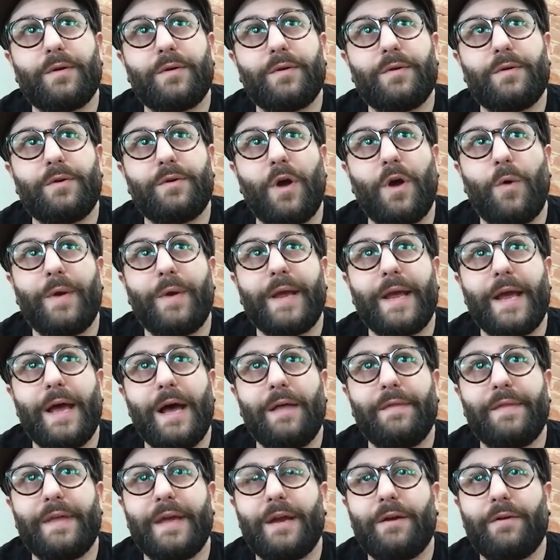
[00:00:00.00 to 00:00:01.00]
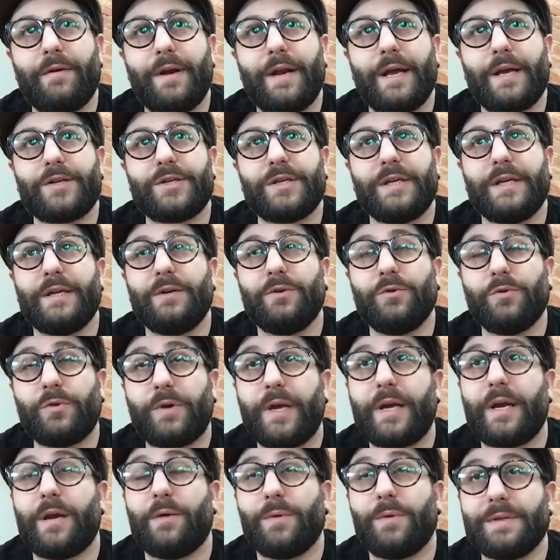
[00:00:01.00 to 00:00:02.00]
going out there and actually
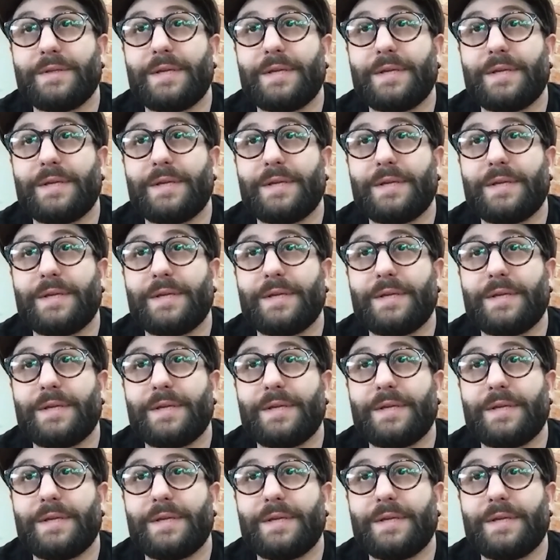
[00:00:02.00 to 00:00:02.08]
looking at what's